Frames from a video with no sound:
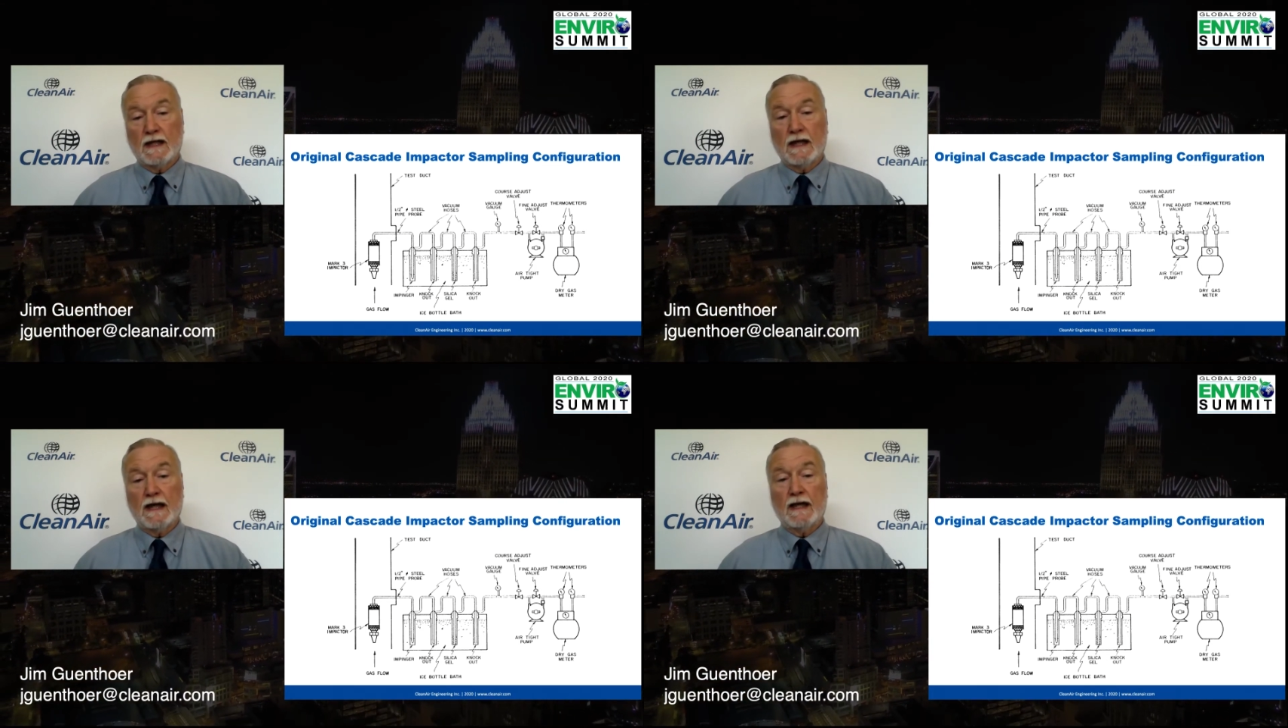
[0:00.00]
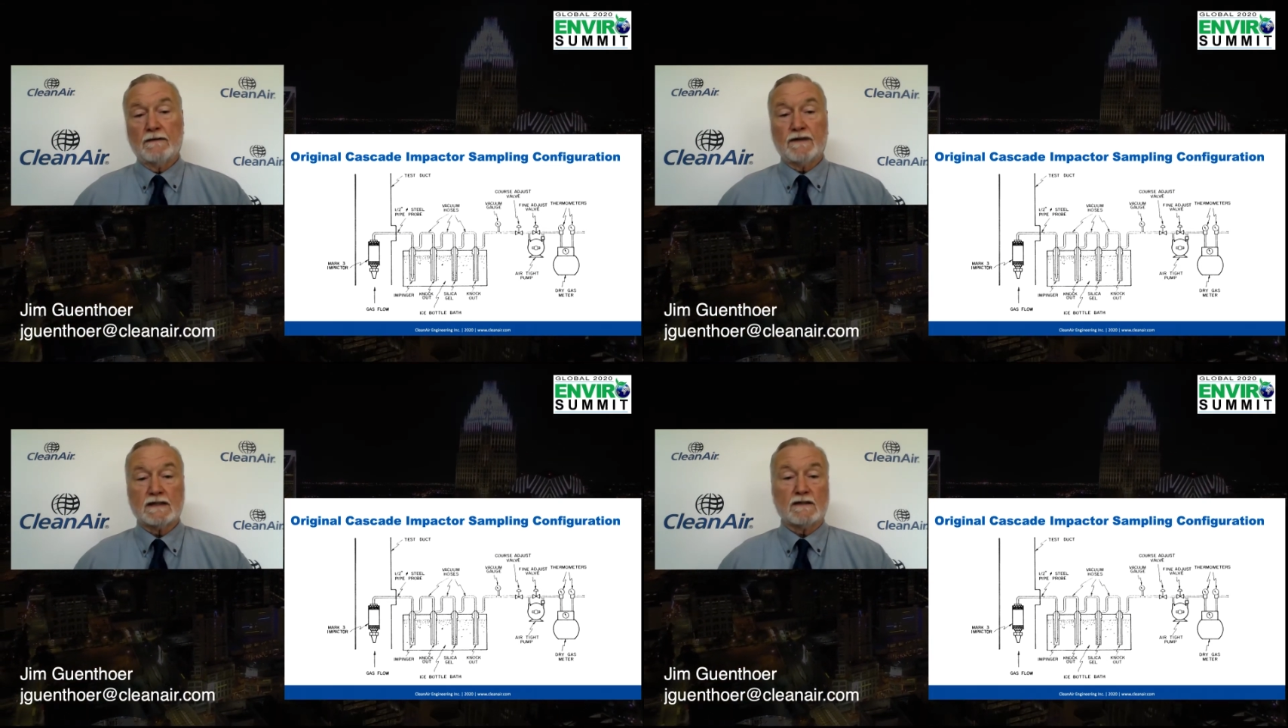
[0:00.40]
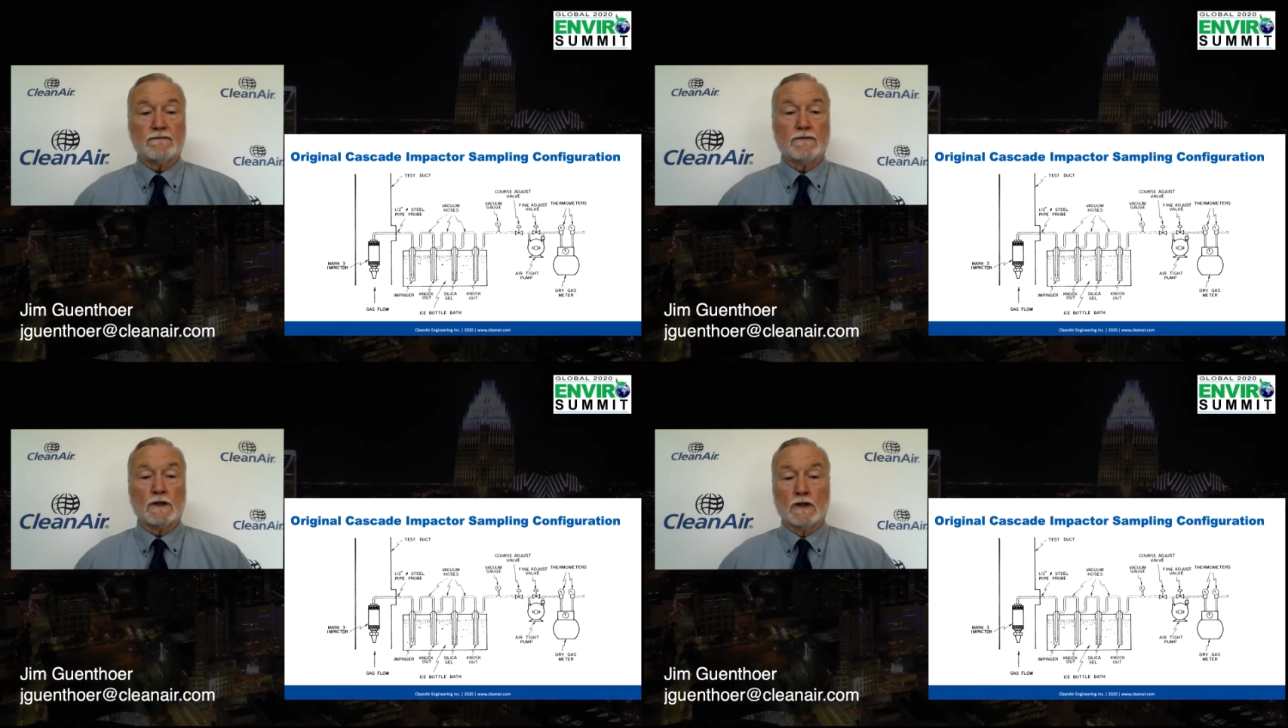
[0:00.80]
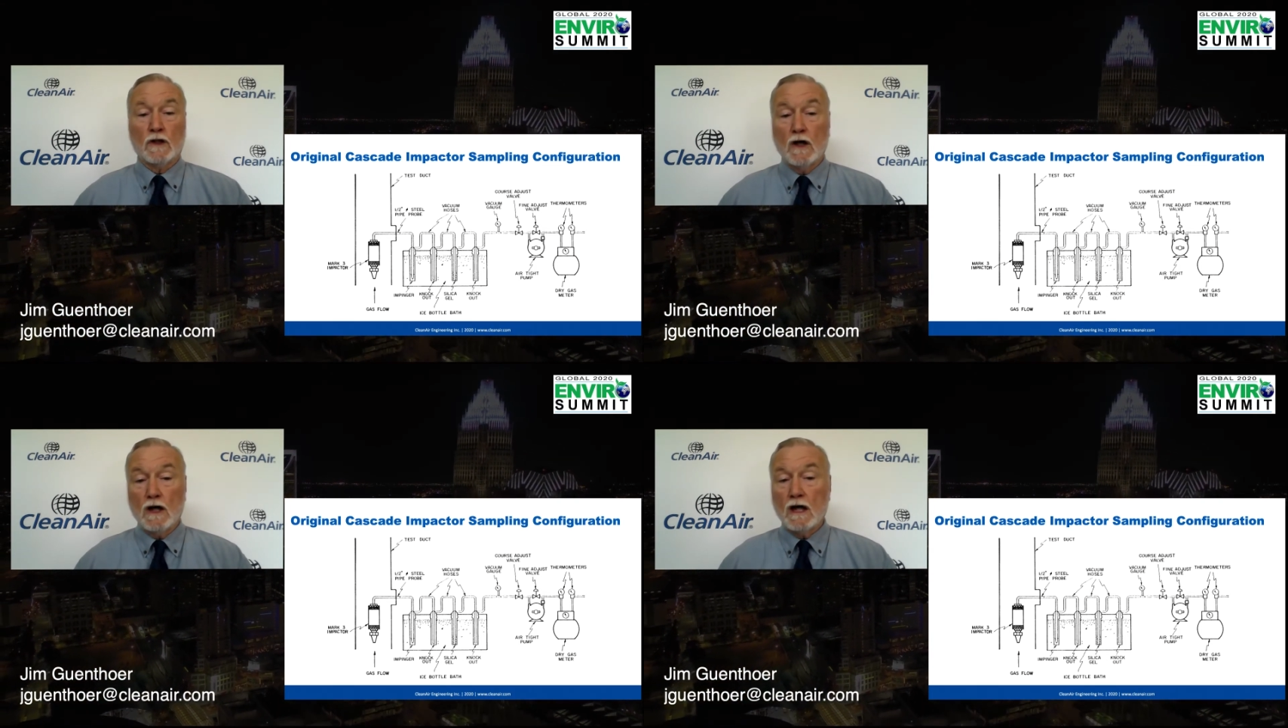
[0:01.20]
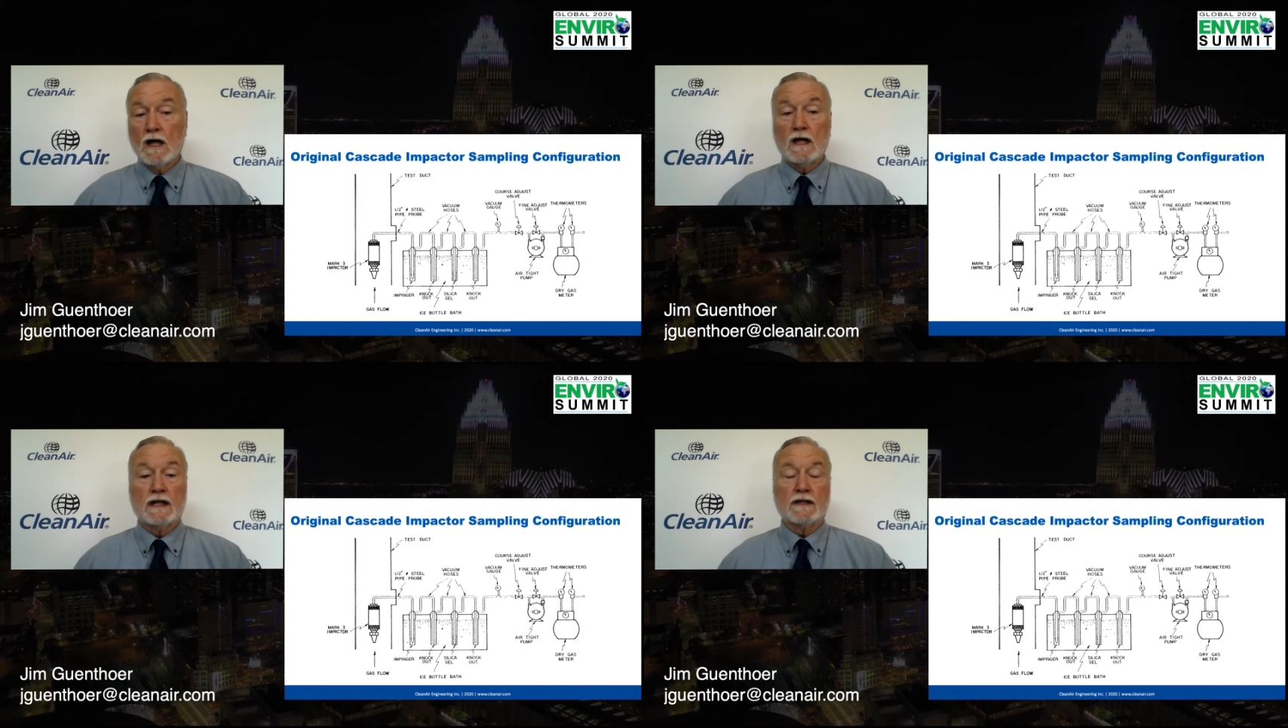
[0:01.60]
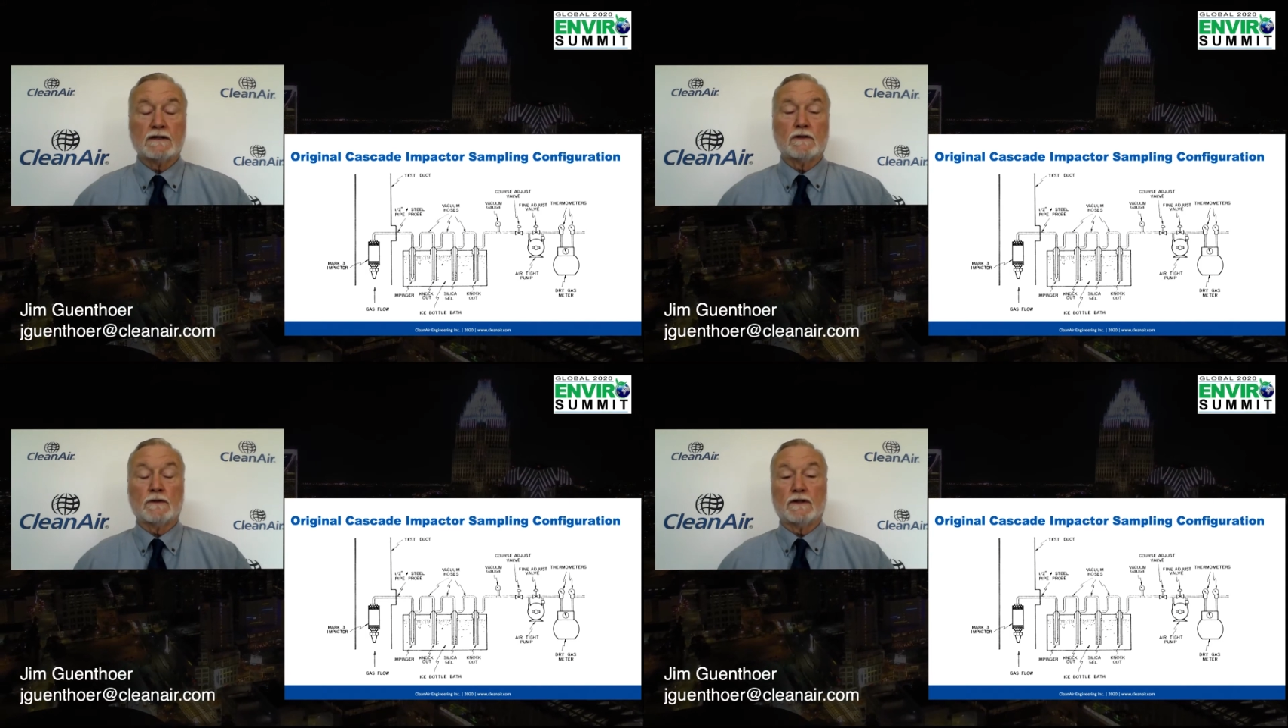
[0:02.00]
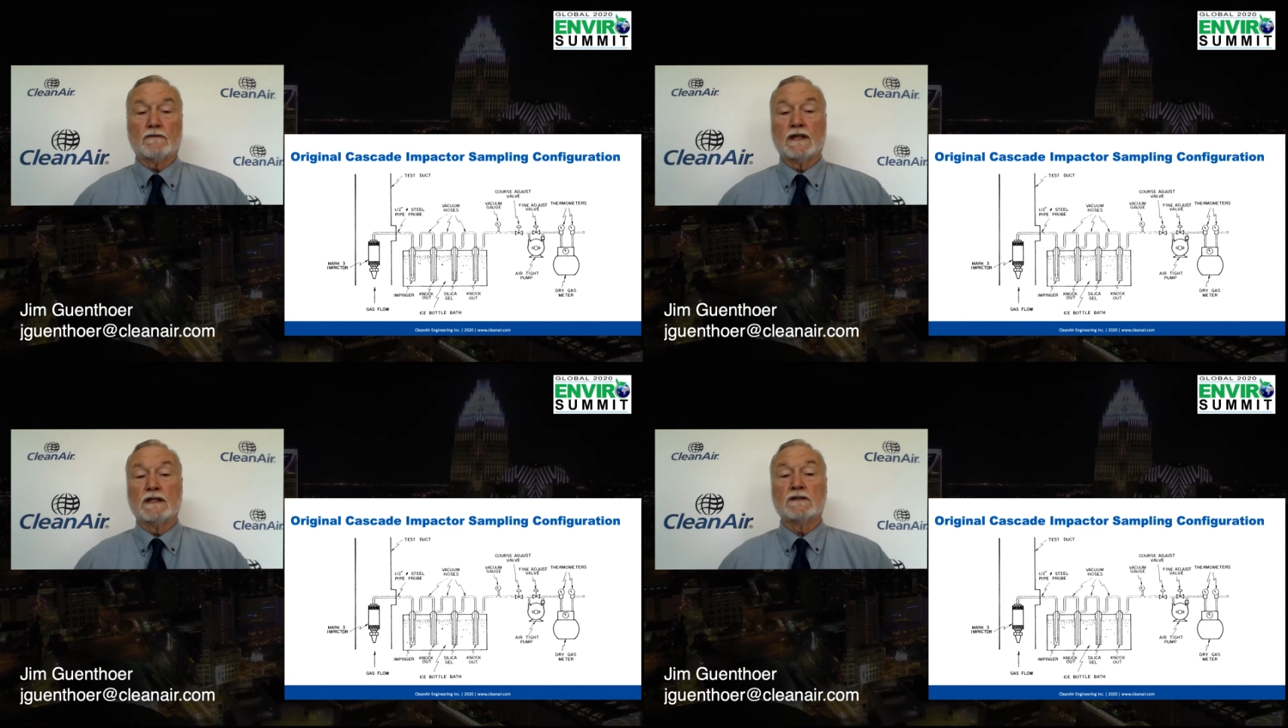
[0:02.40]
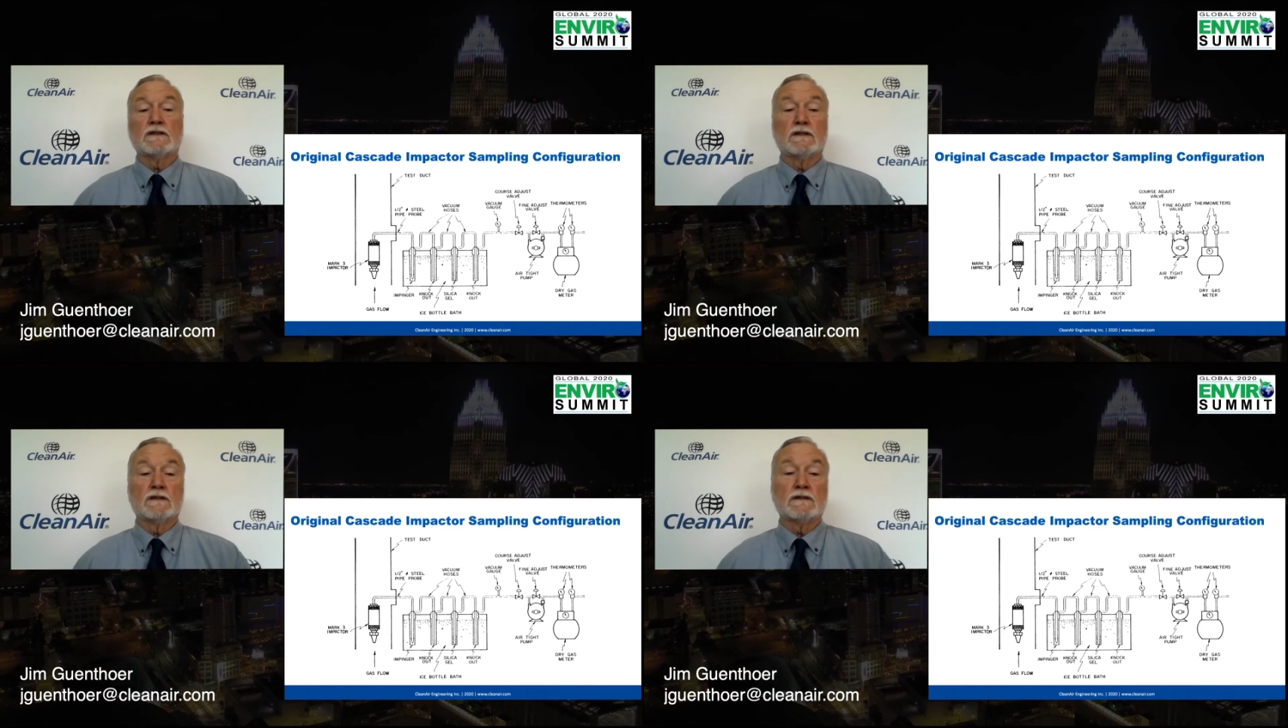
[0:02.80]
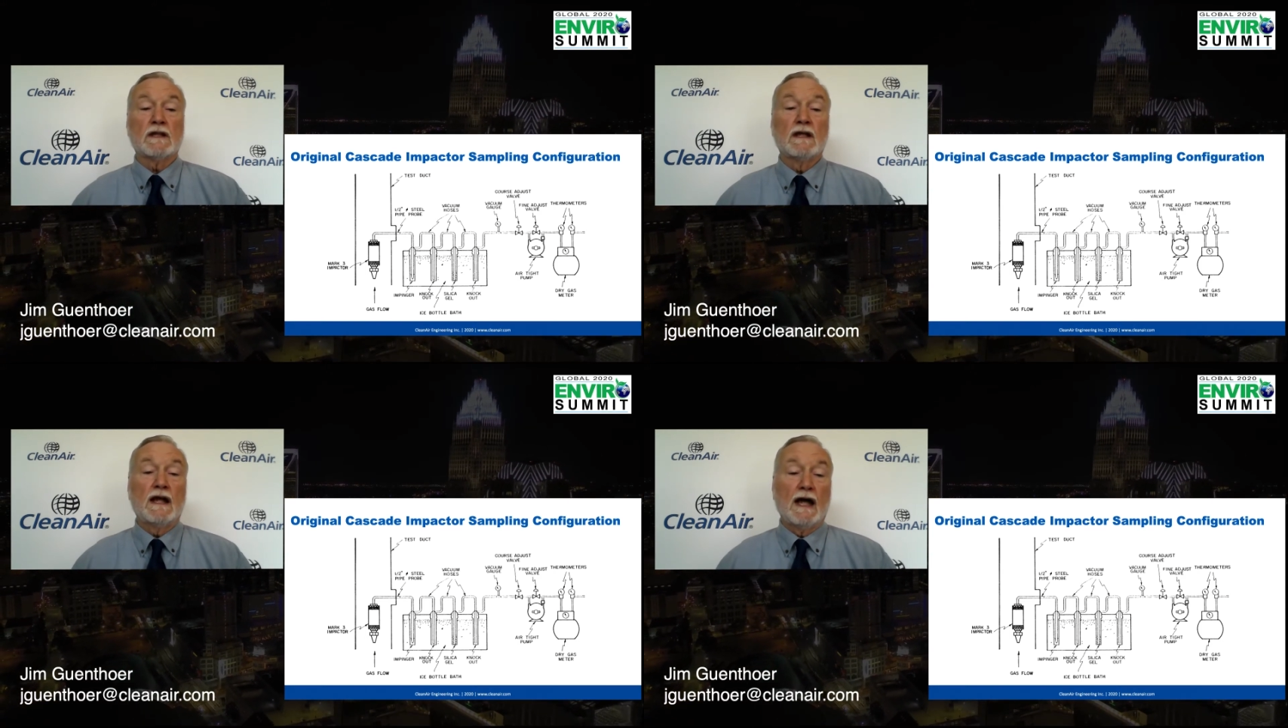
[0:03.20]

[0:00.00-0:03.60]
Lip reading: yeah, if that's a foot long and it's only 3 inches,